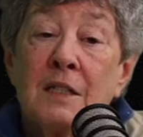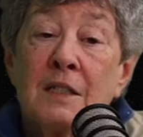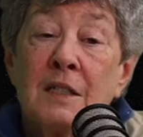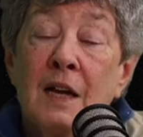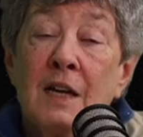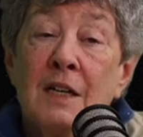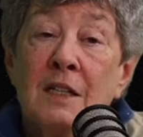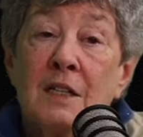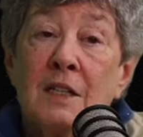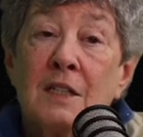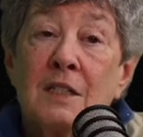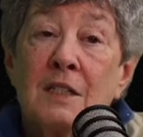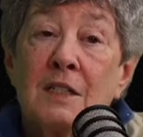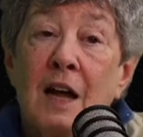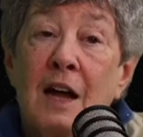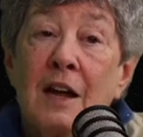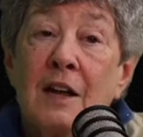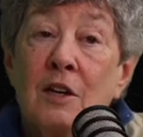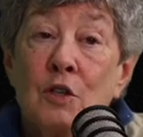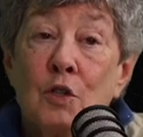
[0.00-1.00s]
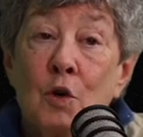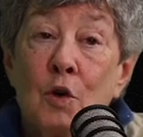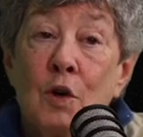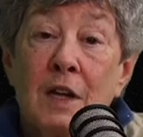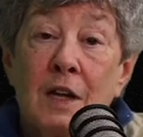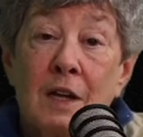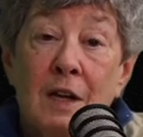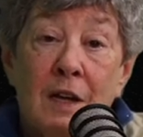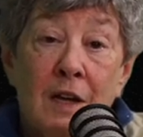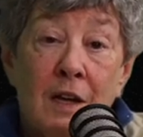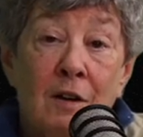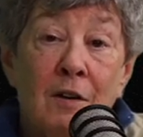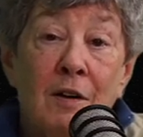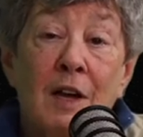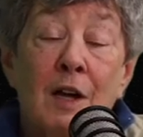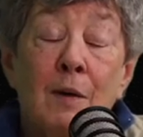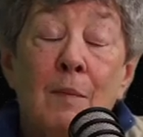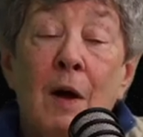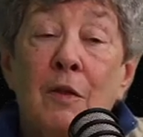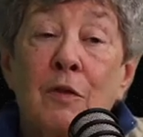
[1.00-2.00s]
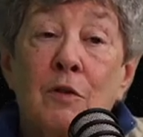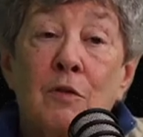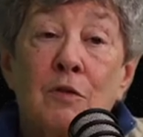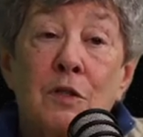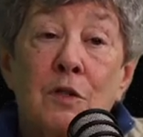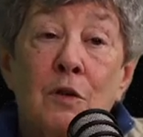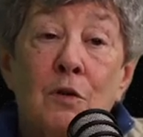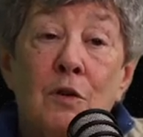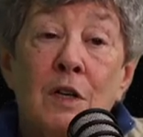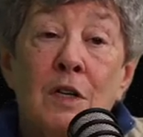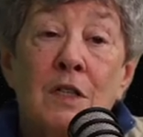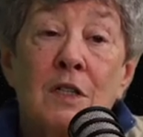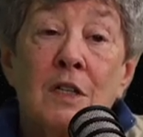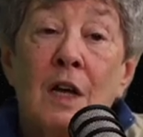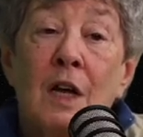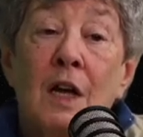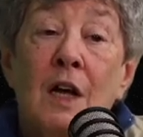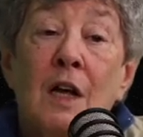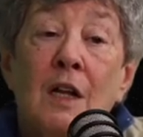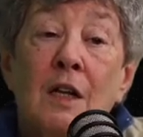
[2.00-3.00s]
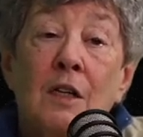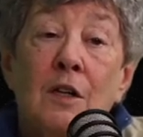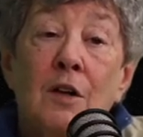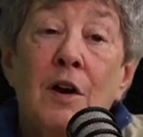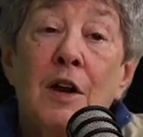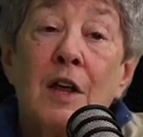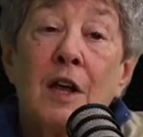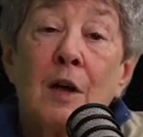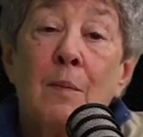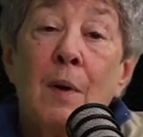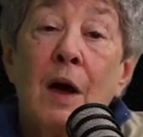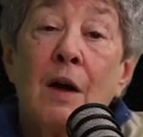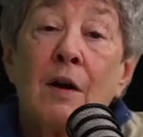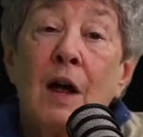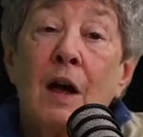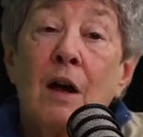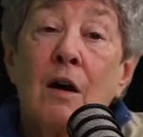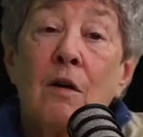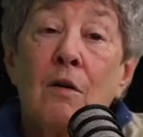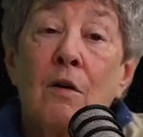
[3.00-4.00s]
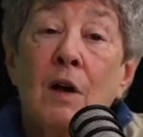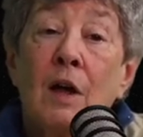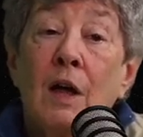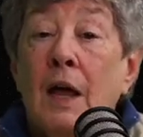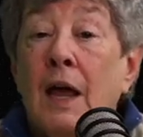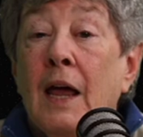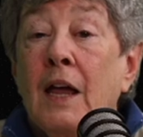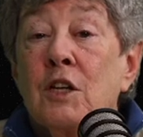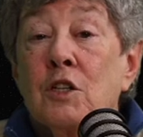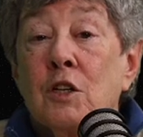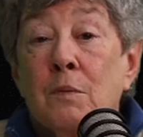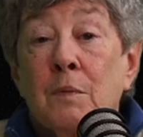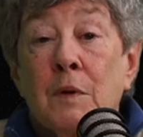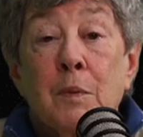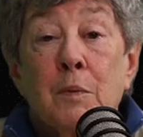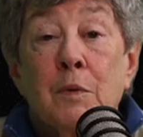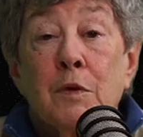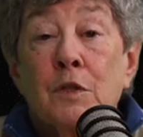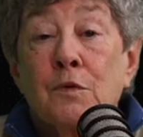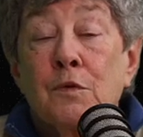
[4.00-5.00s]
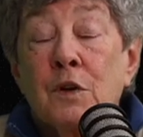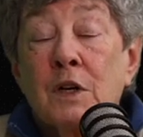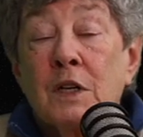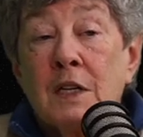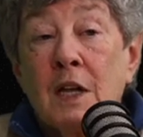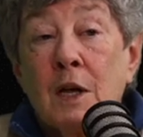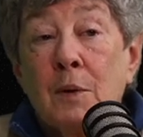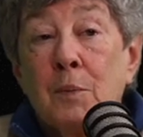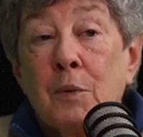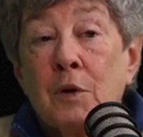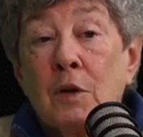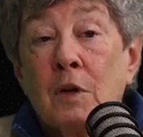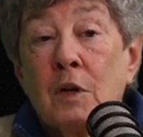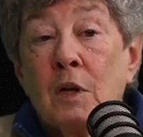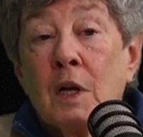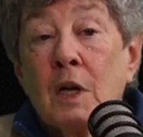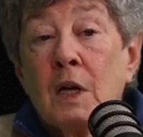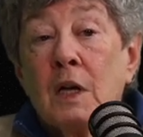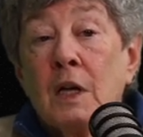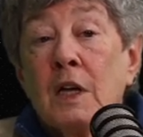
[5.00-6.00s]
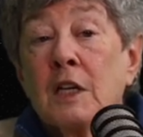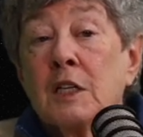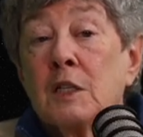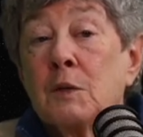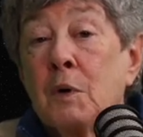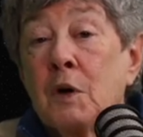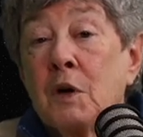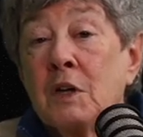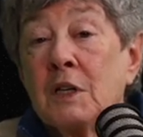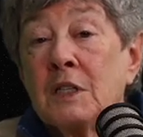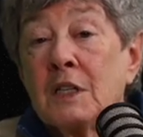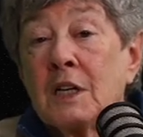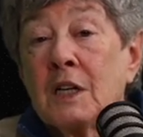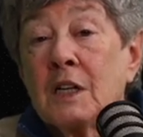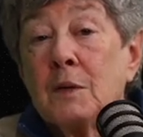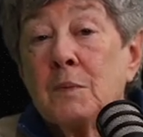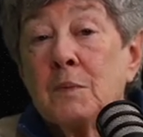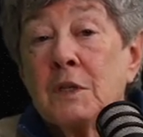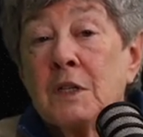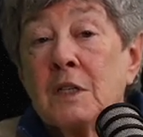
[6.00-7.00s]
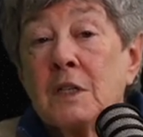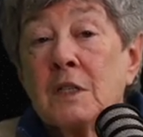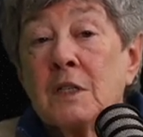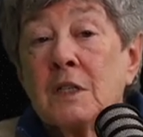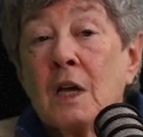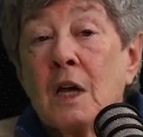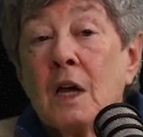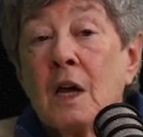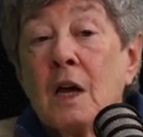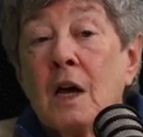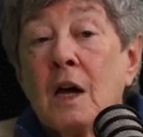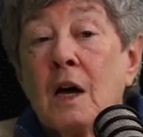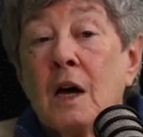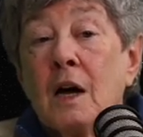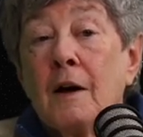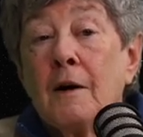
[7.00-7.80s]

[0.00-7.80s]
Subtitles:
As a scientist, I enjoy hearing about those stories, learning about how ancient peoples, for example, experienced eclipses.